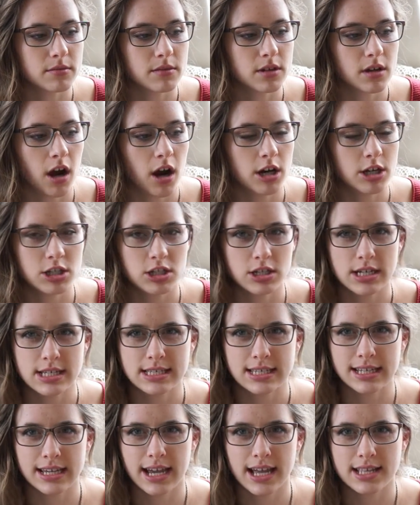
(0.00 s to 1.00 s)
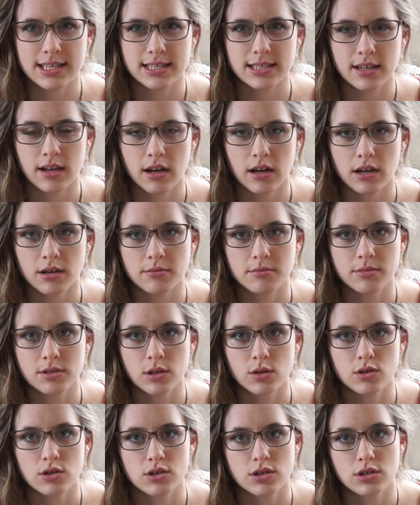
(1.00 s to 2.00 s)
harshness against
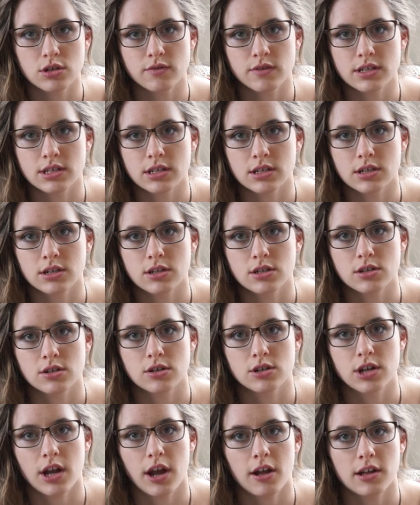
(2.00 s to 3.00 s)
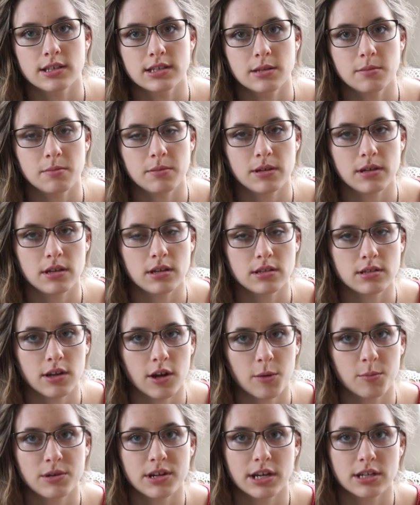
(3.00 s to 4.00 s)
social services or child
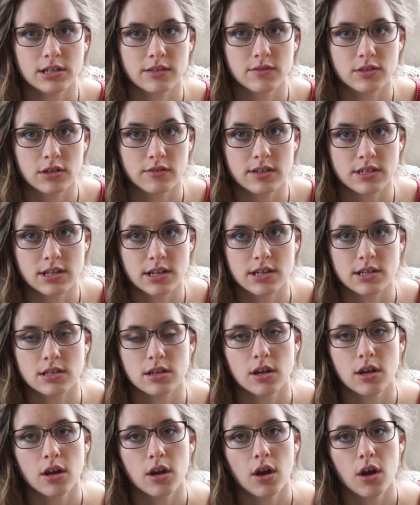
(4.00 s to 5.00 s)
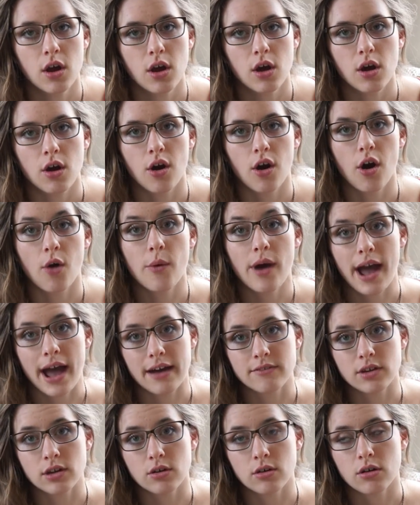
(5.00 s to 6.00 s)
protective services or what
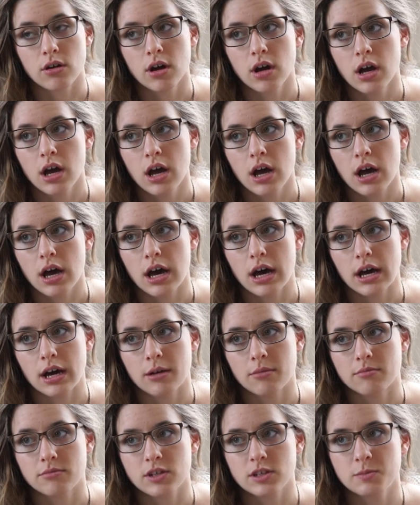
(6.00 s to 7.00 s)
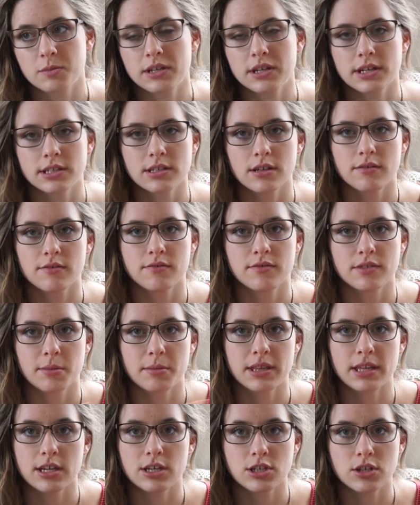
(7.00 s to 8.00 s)
have you, just because of some
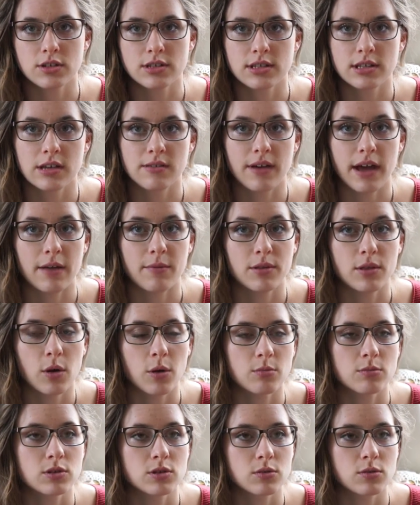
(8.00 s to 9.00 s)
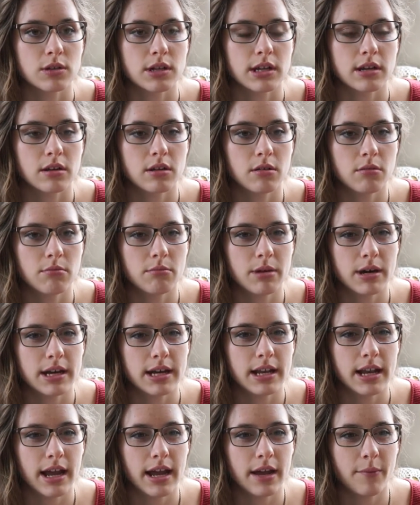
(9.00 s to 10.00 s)
of the issues that they've had with homeschooling.
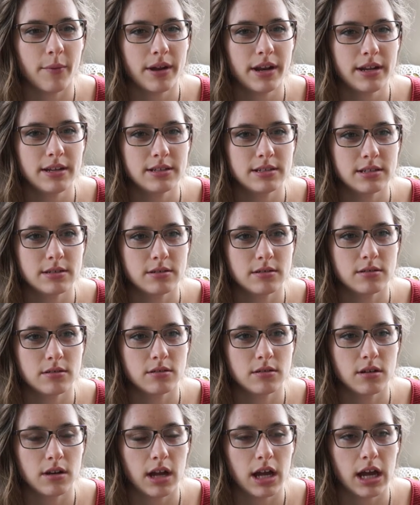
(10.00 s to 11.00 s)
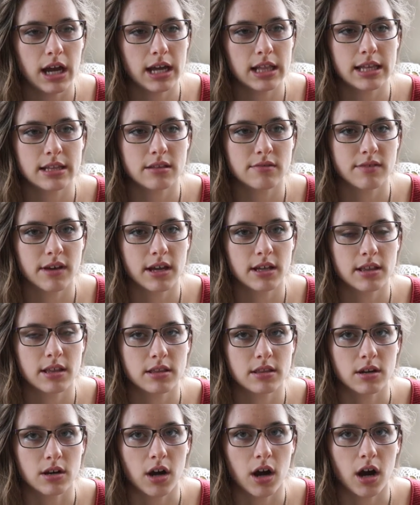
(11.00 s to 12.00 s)
But I wanted to highlight the fact
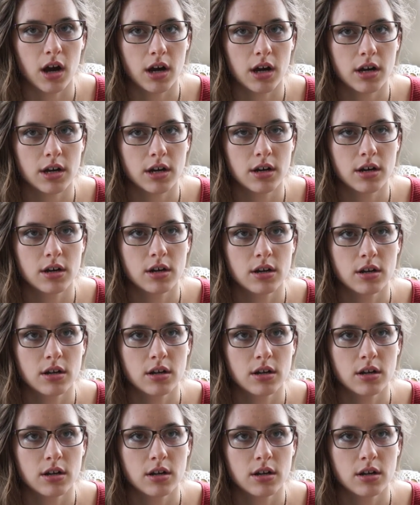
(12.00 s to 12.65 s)
that there are